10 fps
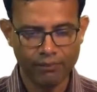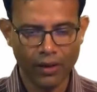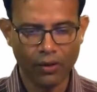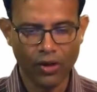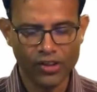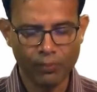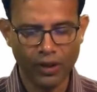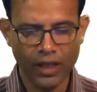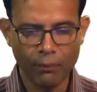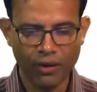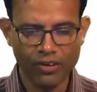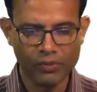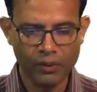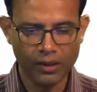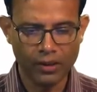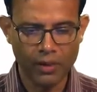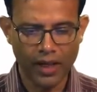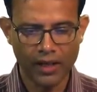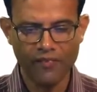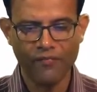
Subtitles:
the corresponding power spectrum had a